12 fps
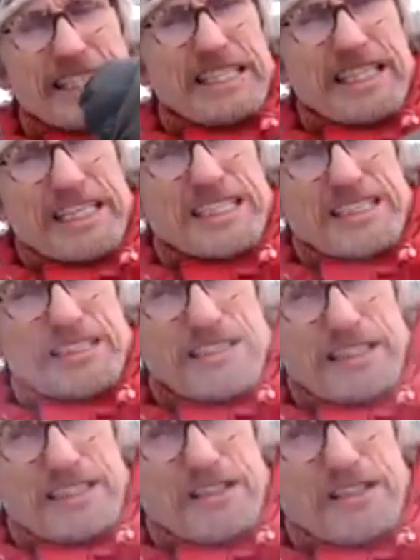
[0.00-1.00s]
think uh,
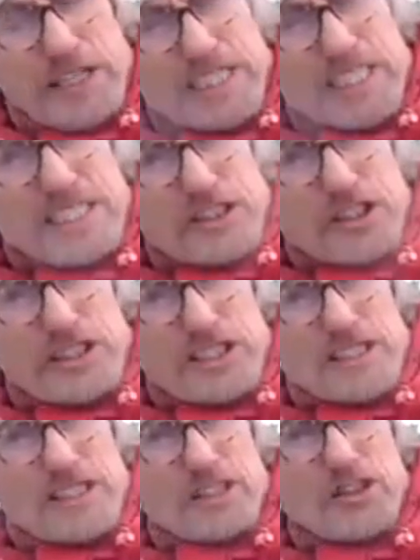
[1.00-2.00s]
you know ideas such
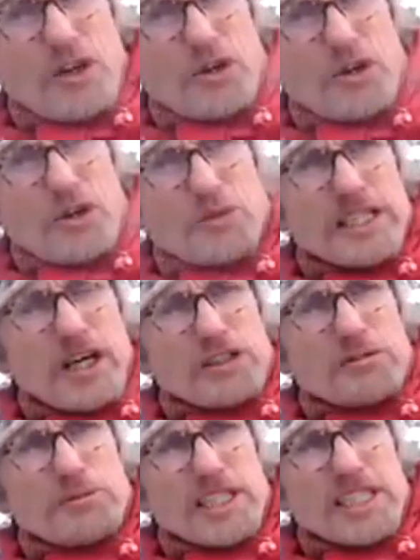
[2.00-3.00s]
as the donut
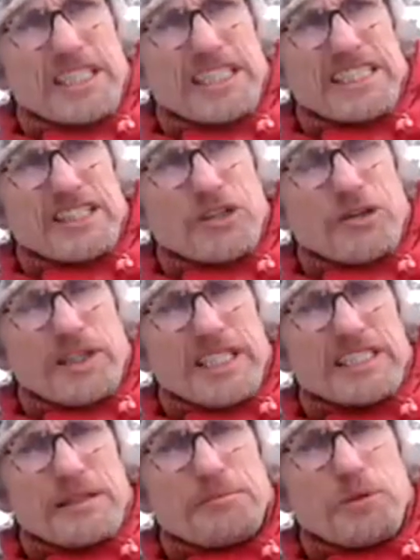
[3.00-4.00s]
economy, you know,
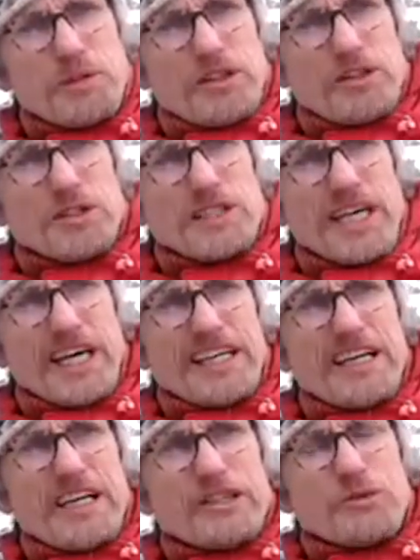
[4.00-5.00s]
is important to
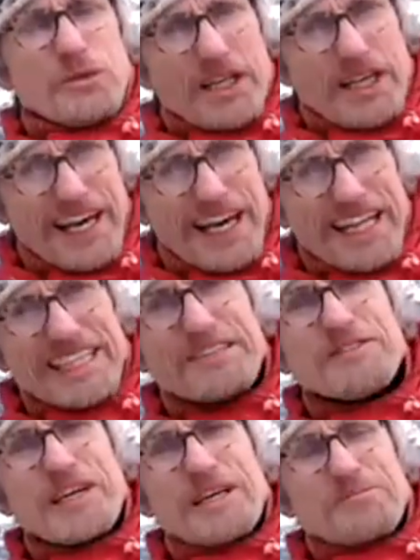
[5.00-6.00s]
say to uh,
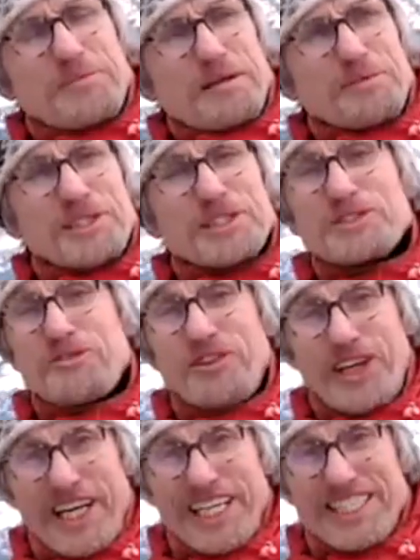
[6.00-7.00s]
alleviate people's
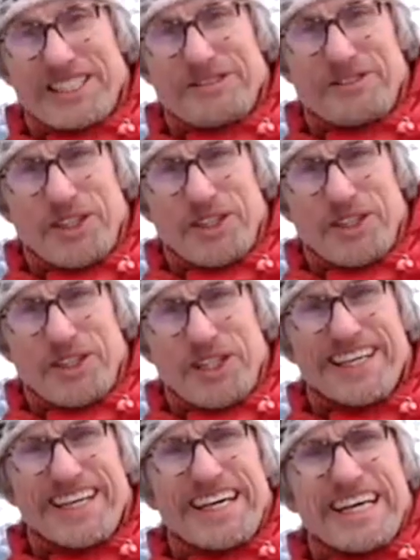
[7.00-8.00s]
fears, if you
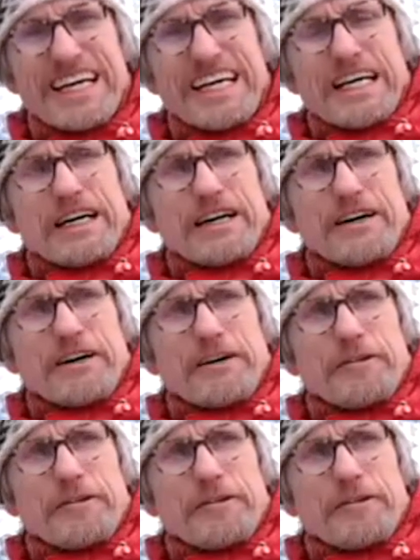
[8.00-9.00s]
like. Mm-hmm.
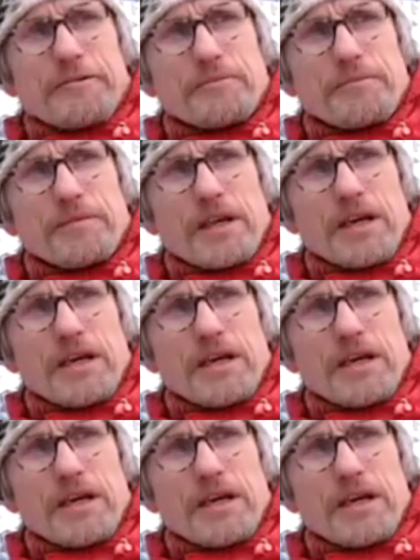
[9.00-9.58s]
Um,